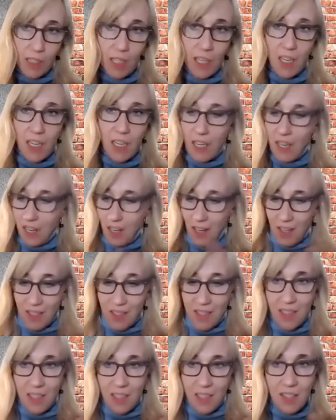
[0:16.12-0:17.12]
I, I
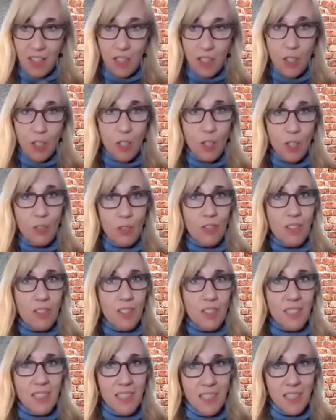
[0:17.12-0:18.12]
see that you're the
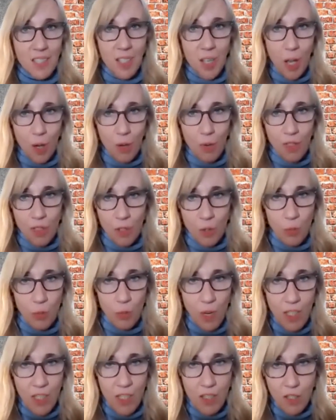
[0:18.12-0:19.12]
CEO and you're
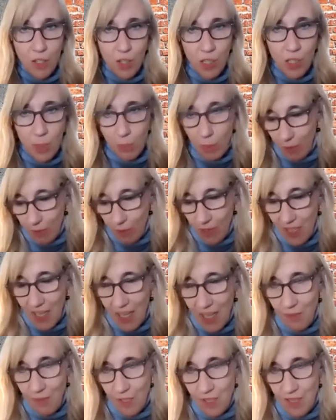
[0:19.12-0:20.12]
running the ship over at
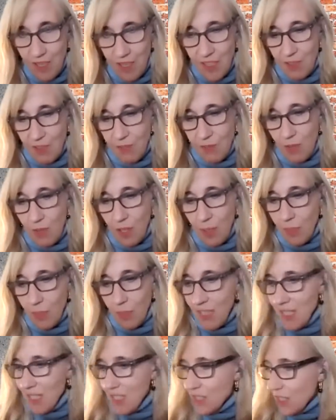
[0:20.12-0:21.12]
FSD Pharma.
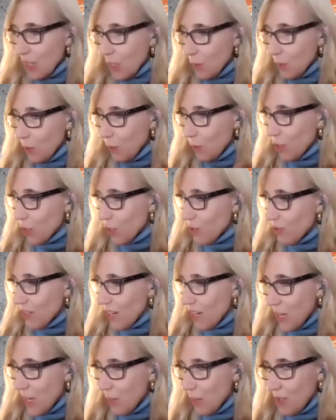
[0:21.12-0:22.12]
Anytime you put your
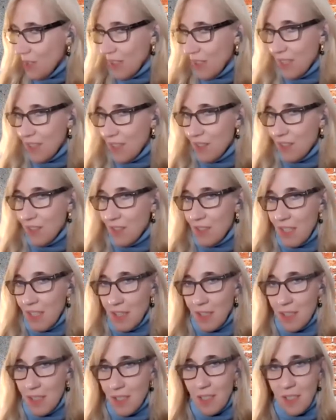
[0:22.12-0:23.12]
name on anything,
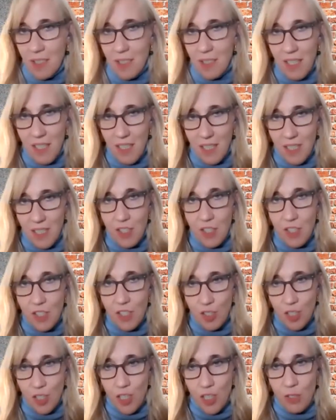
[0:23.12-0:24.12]
that's exciting to
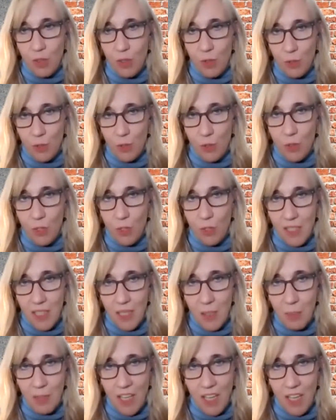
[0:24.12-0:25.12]
shareholders.
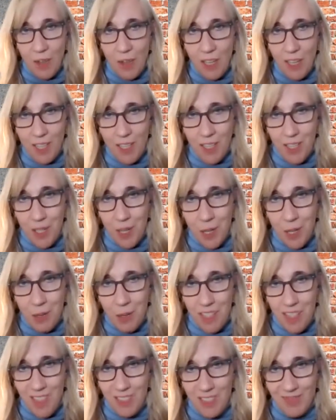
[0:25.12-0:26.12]
Tell me how that's
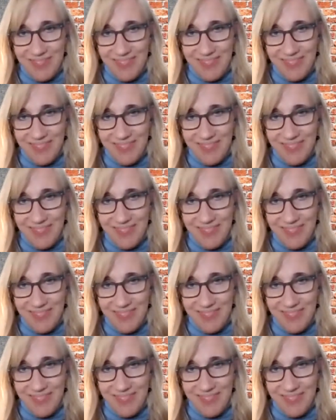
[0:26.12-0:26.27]
going.